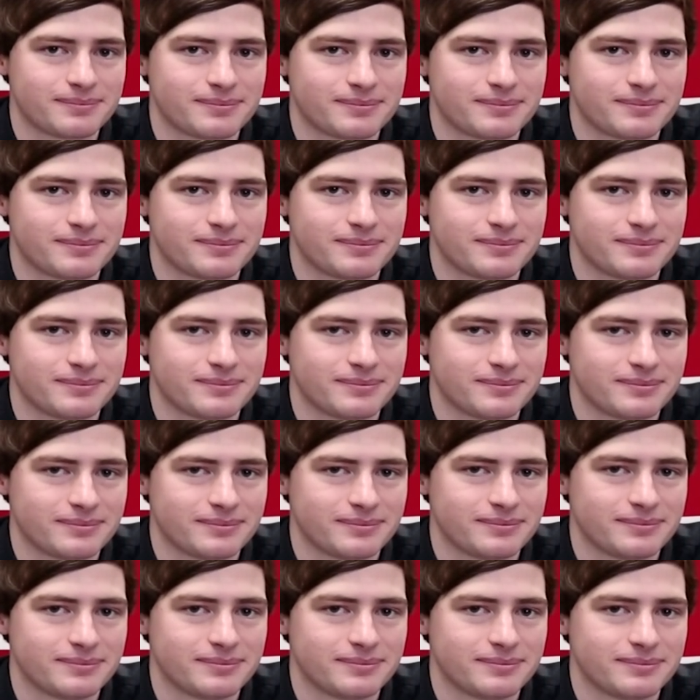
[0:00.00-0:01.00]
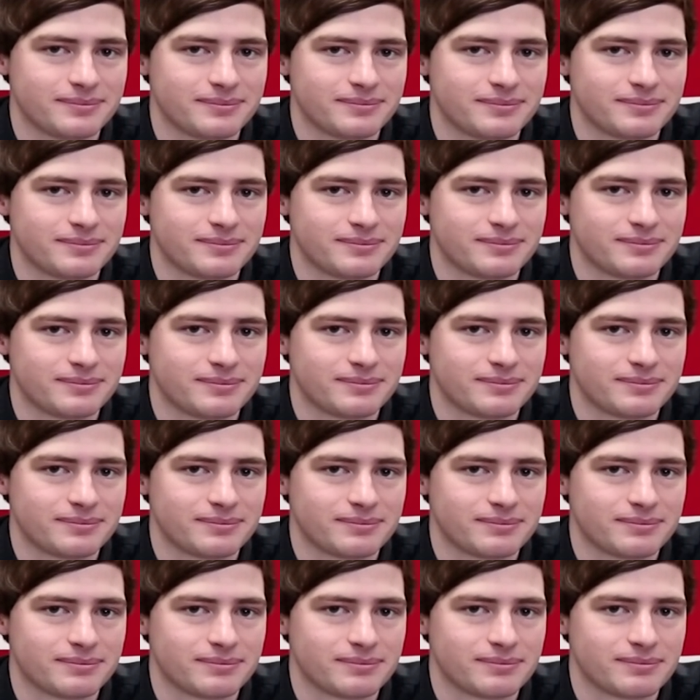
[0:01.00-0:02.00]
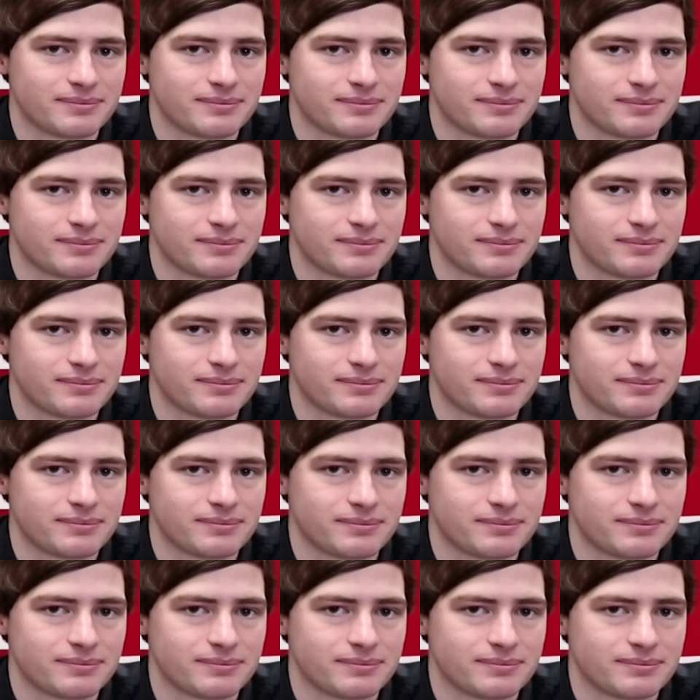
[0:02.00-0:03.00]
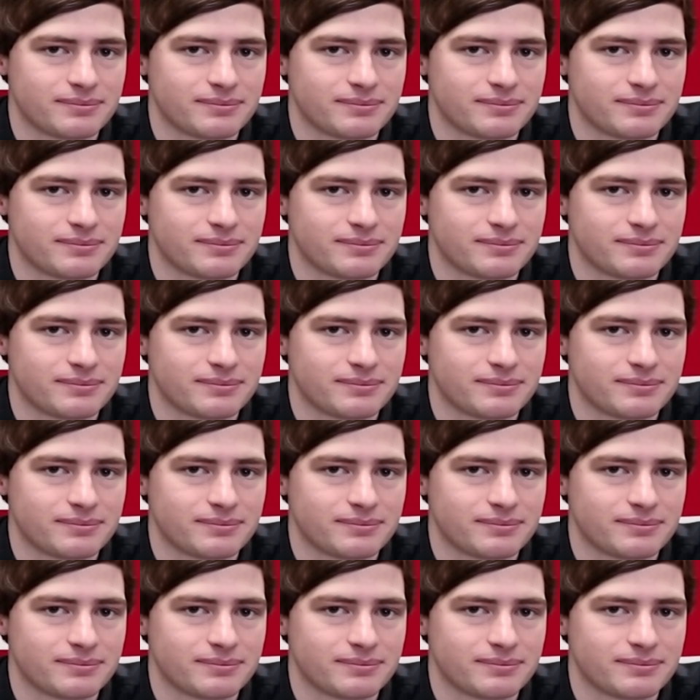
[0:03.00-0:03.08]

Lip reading: The person shown says nothing.